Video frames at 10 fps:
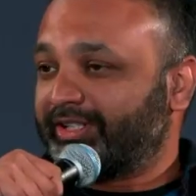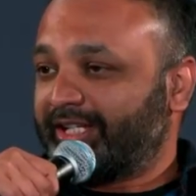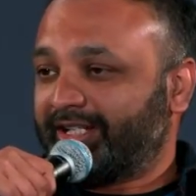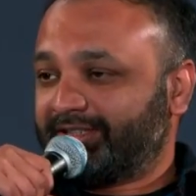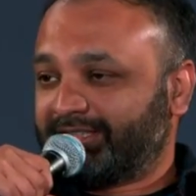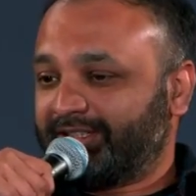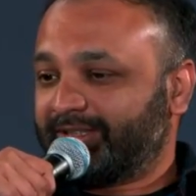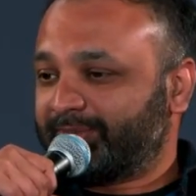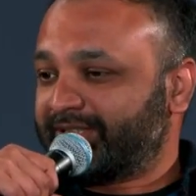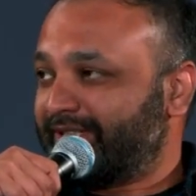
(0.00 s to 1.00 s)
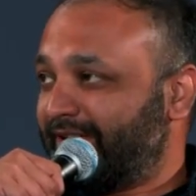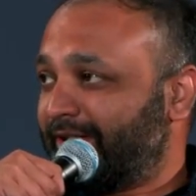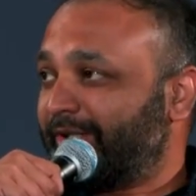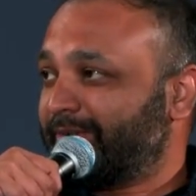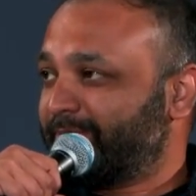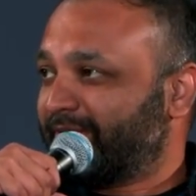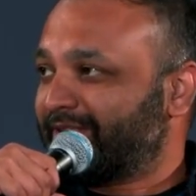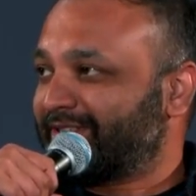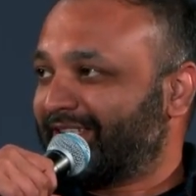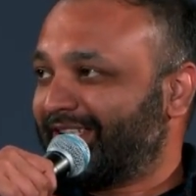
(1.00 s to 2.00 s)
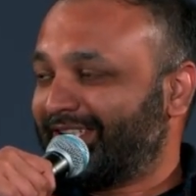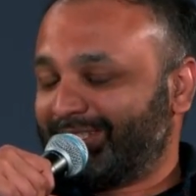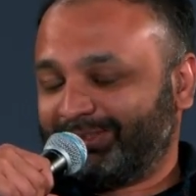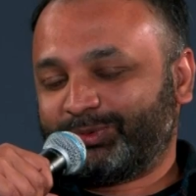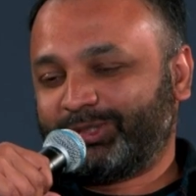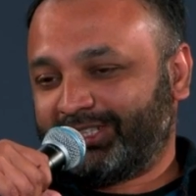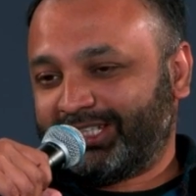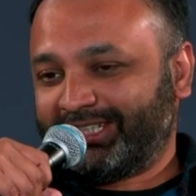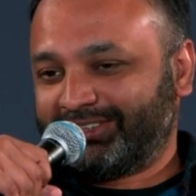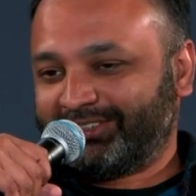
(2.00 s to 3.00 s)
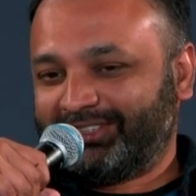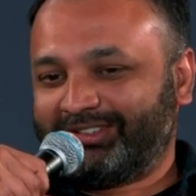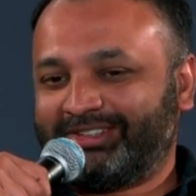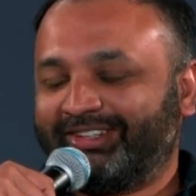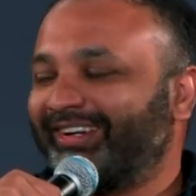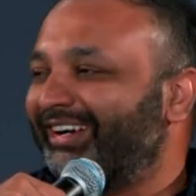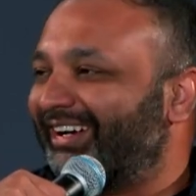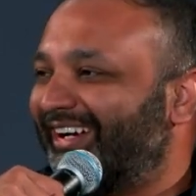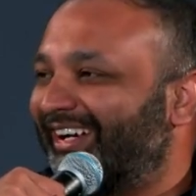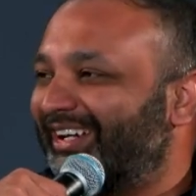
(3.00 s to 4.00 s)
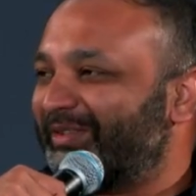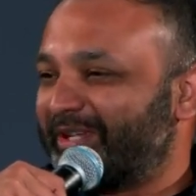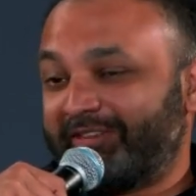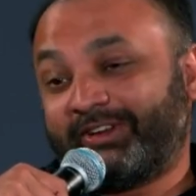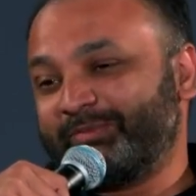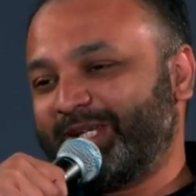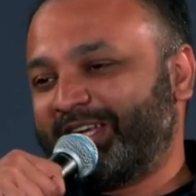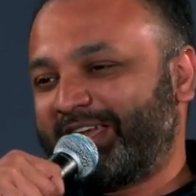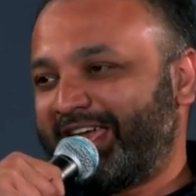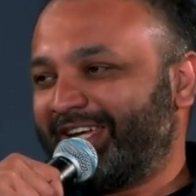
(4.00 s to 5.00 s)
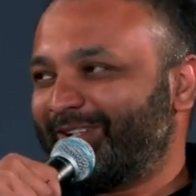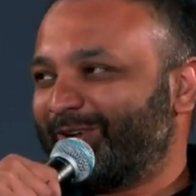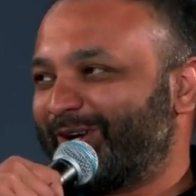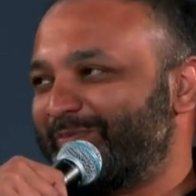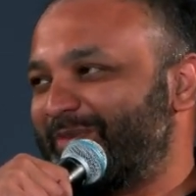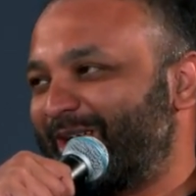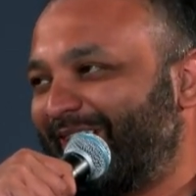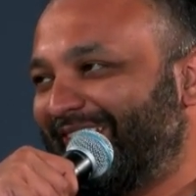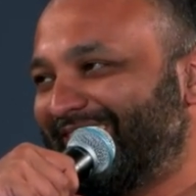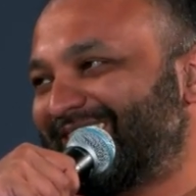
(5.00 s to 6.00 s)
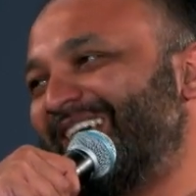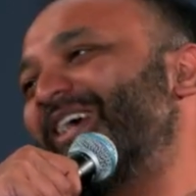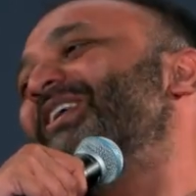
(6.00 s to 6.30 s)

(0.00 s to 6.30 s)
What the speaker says: that and send it to my CEO because he would like to hear if I've been ahead or I'm behind. So